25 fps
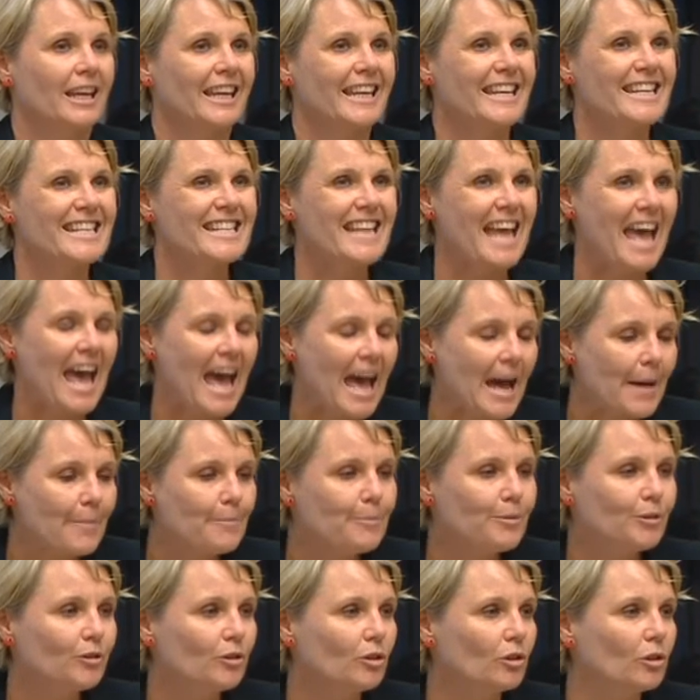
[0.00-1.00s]
is
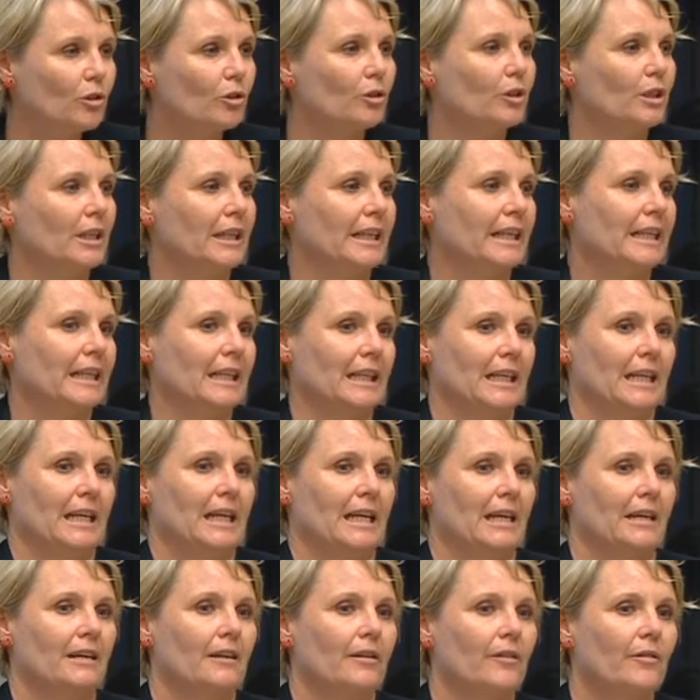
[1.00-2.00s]
absolutely
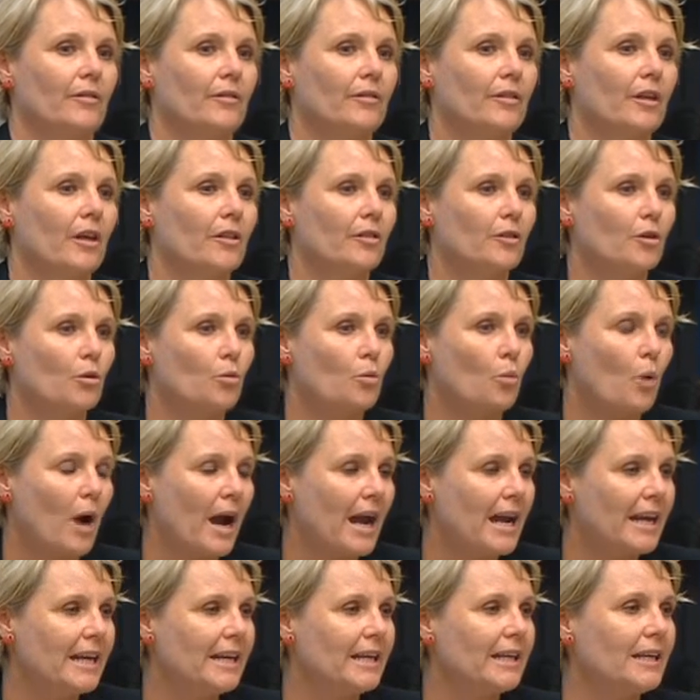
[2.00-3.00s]
clear that the
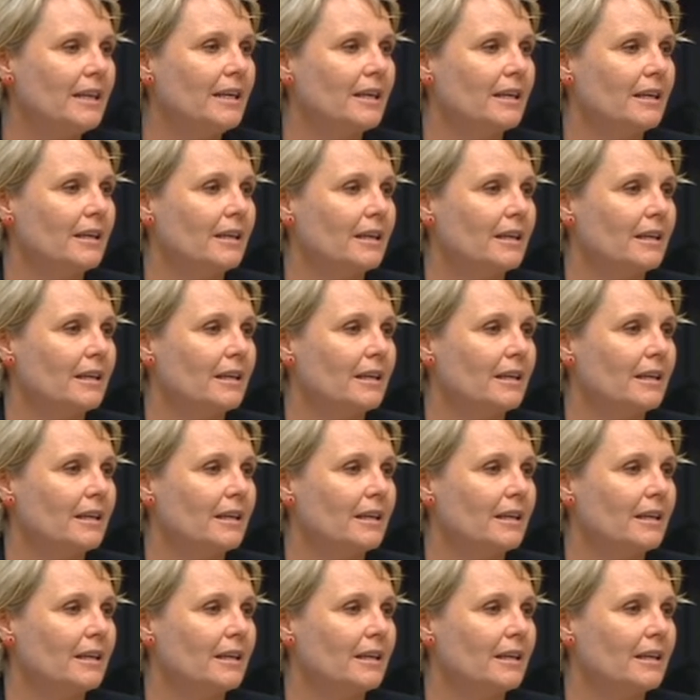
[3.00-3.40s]
way